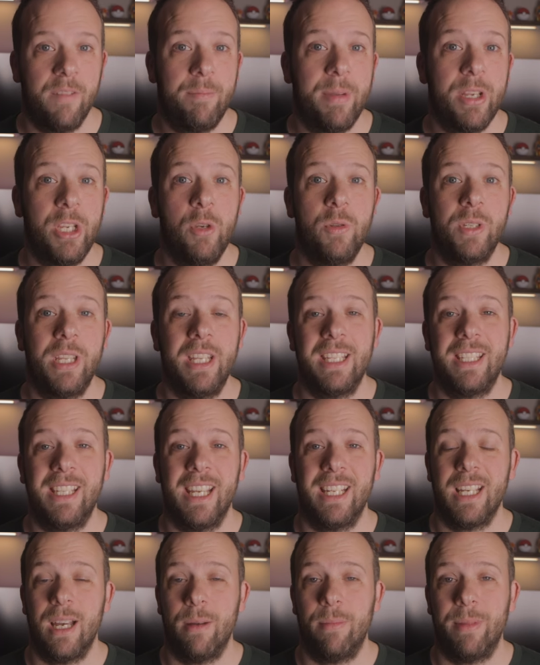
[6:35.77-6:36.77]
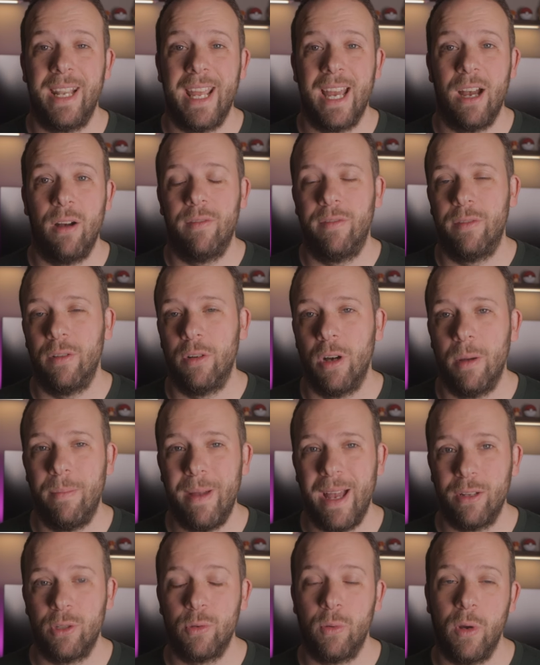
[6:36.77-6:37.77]
I've been using this setup now for
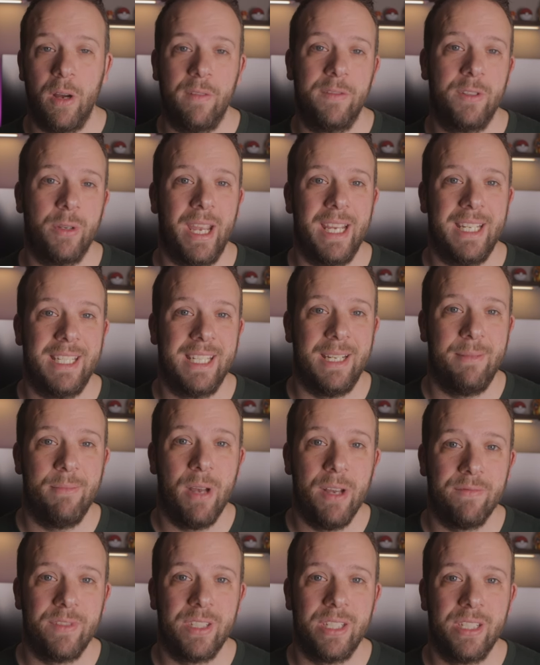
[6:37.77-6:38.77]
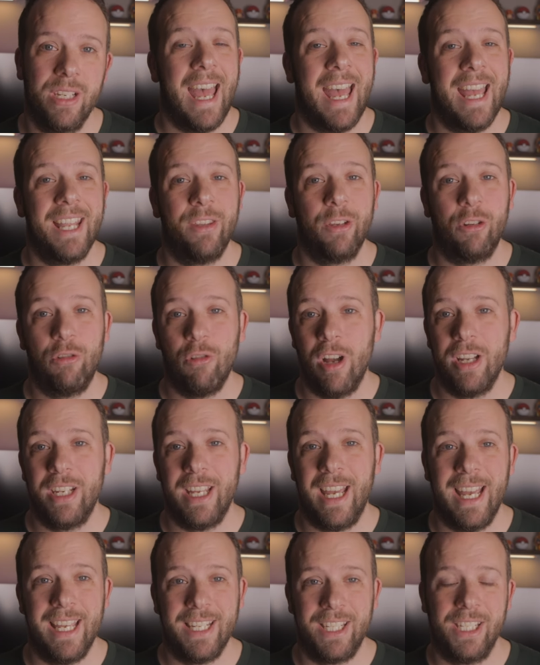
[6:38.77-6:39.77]
about 12 to 18 months and the
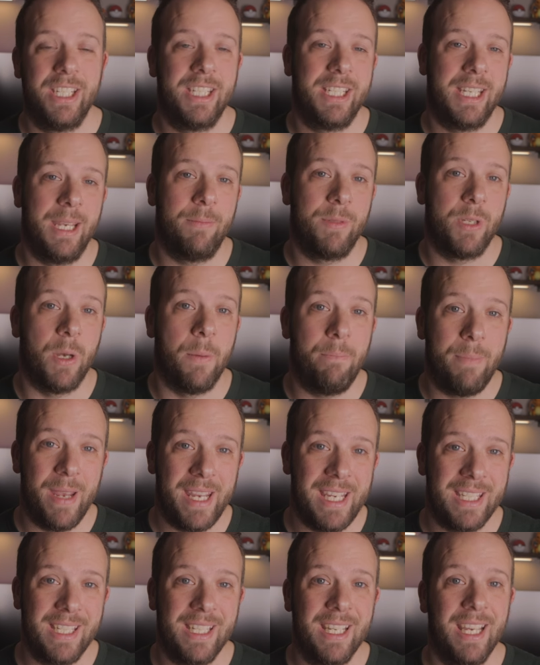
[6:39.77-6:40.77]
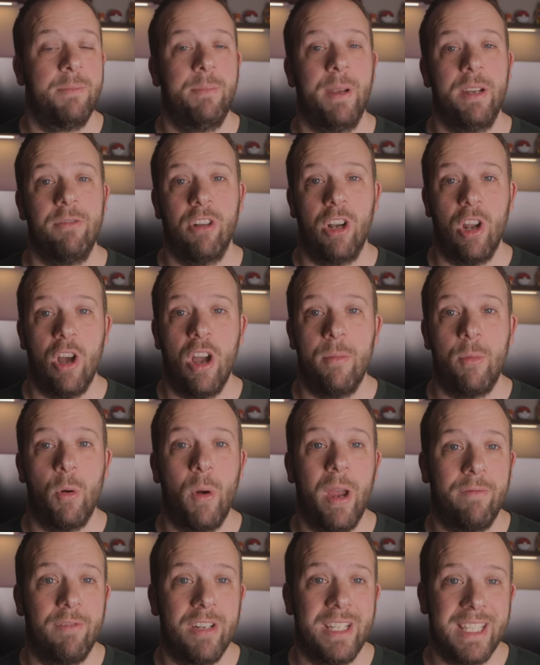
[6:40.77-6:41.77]
grinder hasn't skipped a beat. It's been
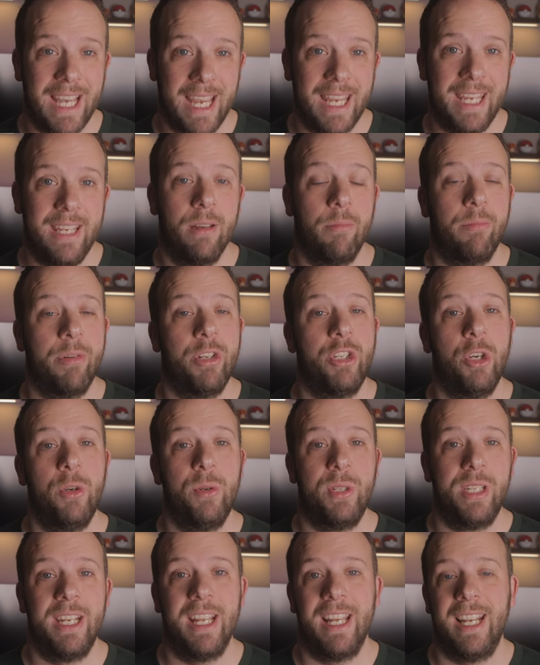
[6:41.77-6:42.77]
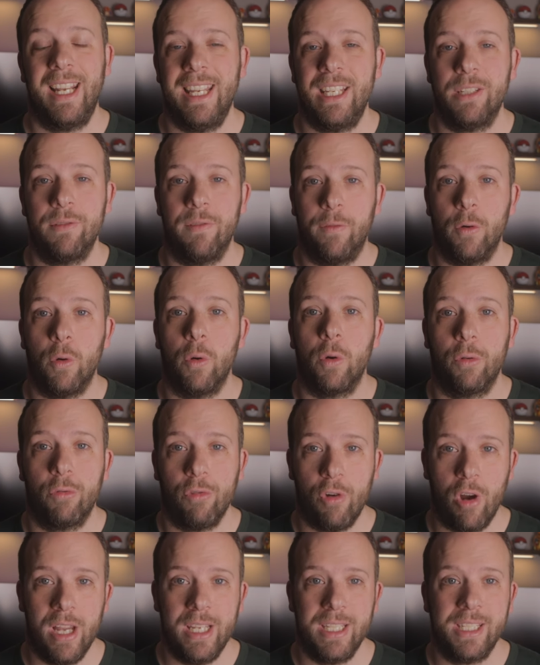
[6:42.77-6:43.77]
reliable every day, producing at least four
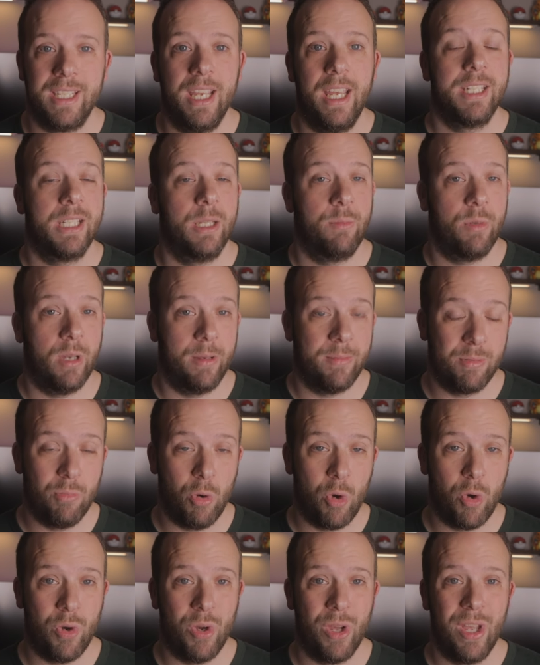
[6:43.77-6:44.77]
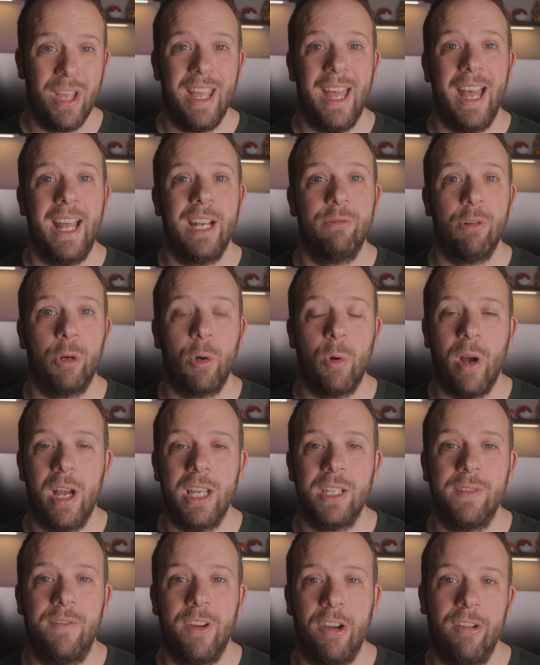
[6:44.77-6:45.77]
grinds, sometimes more, and it
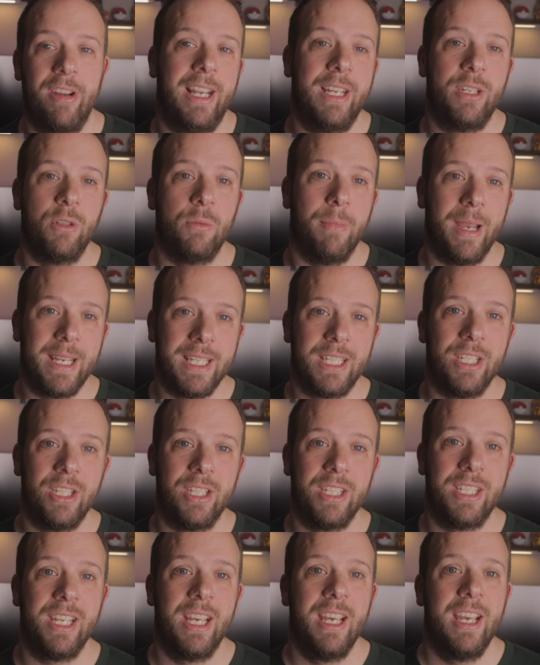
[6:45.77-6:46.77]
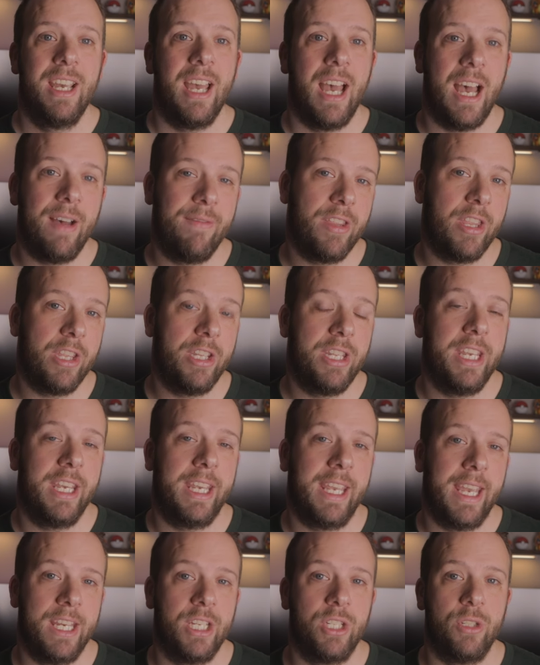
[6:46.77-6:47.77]
requires very little maintenance other than the
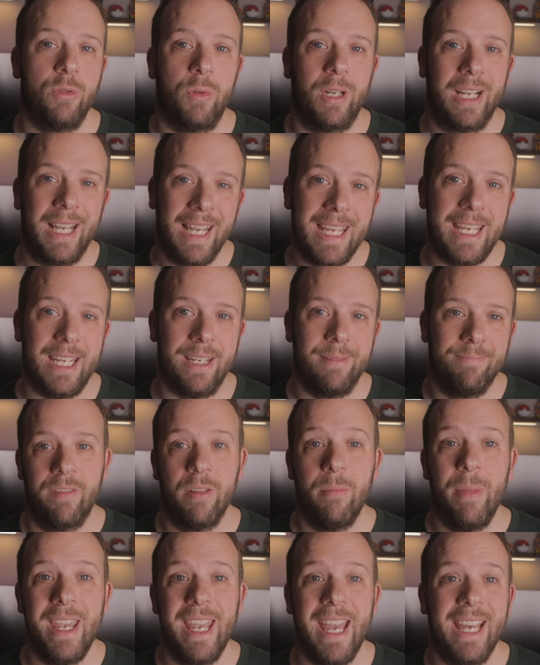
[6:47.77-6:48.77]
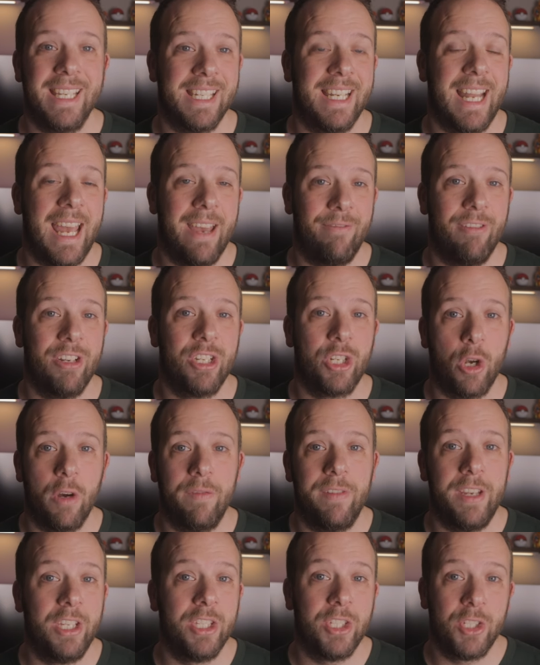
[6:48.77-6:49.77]
occasional clean. For me as an average
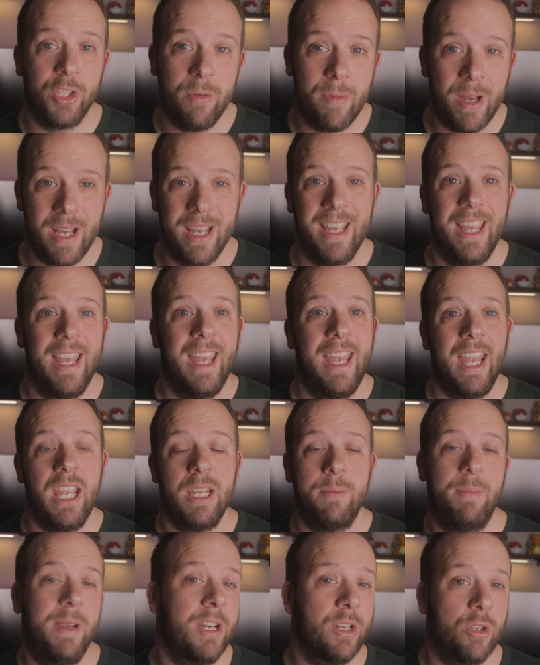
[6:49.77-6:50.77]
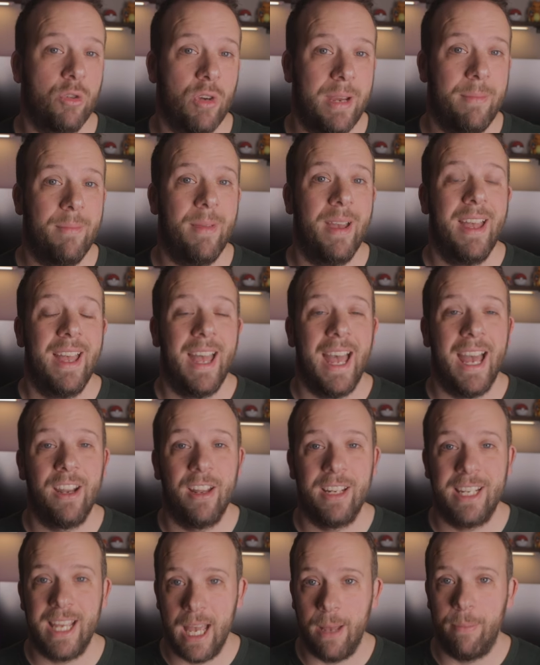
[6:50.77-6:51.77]
coffee consumer, it's been a dream
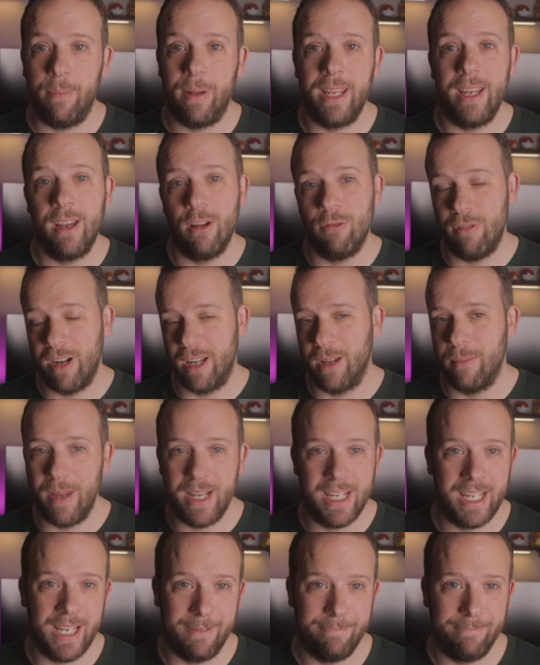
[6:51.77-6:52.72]
and I'd happily recommend